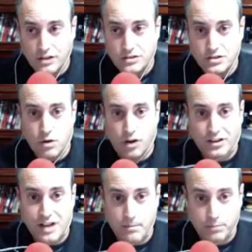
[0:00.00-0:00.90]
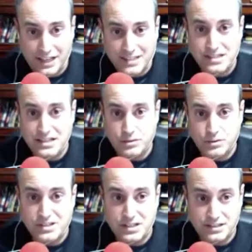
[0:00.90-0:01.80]
to all the complexity that
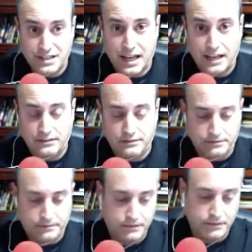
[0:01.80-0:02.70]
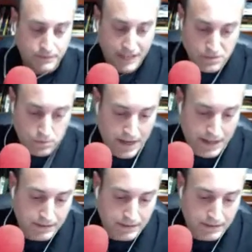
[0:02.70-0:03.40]
we see today that's why